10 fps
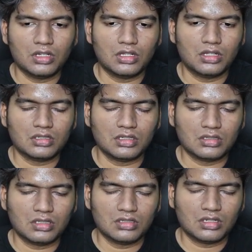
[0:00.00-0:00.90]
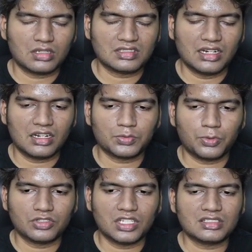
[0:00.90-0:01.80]
It will send a
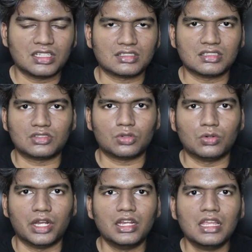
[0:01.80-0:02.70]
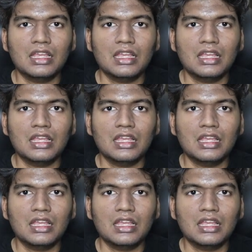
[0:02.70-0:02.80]
response as success true, right?